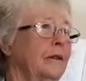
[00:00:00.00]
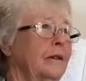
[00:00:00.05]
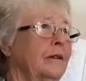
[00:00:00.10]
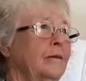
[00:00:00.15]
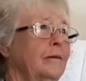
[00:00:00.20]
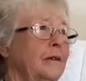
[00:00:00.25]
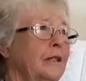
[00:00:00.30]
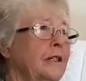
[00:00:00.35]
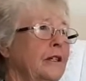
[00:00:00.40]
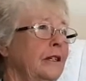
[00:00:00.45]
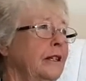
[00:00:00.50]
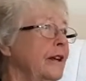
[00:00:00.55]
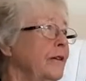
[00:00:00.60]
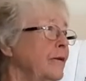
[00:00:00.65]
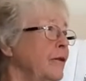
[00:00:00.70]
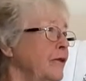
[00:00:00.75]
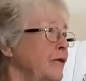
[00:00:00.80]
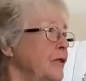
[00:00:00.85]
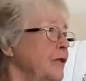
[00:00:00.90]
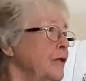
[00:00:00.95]
we did have
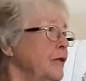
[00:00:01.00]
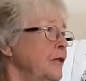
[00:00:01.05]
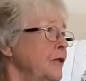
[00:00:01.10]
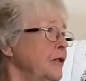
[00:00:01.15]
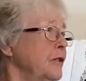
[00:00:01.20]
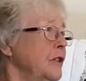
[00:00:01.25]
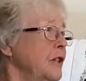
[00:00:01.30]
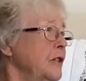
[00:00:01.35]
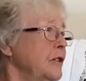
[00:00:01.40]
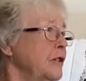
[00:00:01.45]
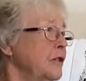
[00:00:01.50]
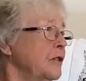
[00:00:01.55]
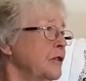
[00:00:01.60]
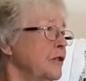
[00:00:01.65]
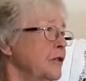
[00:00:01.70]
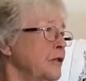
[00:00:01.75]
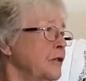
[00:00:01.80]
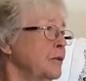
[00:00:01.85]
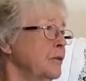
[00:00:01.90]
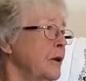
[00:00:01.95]
a few teachers
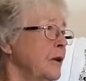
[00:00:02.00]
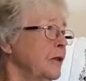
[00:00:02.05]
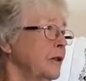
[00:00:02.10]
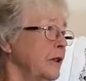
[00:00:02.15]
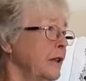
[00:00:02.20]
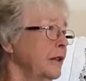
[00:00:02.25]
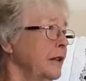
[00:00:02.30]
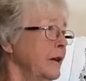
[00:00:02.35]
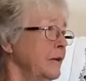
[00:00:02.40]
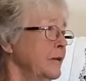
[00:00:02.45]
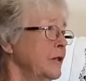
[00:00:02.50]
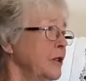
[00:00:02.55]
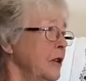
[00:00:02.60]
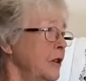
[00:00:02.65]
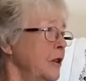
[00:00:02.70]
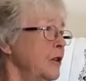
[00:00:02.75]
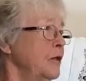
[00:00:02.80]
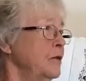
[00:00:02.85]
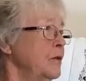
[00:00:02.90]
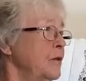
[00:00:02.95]
who smoked, and that was a
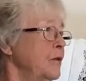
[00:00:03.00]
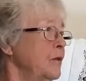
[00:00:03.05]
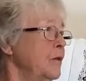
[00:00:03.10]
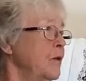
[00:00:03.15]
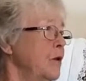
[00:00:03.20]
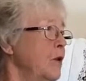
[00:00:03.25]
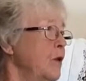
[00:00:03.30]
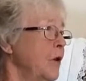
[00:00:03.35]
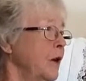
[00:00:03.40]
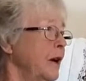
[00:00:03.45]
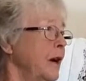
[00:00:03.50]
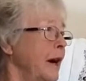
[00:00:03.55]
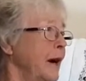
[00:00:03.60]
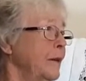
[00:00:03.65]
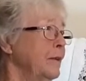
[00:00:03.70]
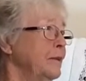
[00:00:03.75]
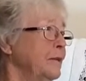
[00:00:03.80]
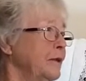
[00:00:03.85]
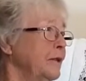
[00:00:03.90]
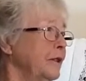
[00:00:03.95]
long walk
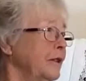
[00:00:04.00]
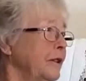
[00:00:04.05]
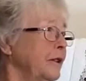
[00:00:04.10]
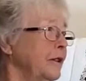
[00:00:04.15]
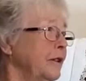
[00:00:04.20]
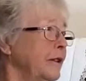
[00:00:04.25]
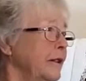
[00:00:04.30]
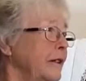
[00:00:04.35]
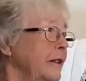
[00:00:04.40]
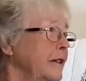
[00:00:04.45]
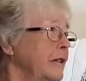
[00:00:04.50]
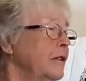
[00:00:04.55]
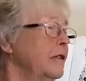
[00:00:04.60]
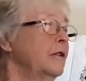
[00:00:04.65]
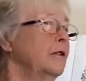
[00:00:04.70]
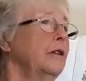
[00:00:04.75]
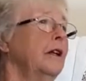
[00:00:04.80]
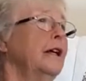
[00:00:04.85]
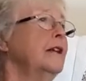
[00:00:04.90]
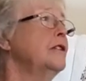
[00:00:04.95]
up to the,
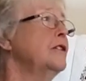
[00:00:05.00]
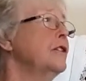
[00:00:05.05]
late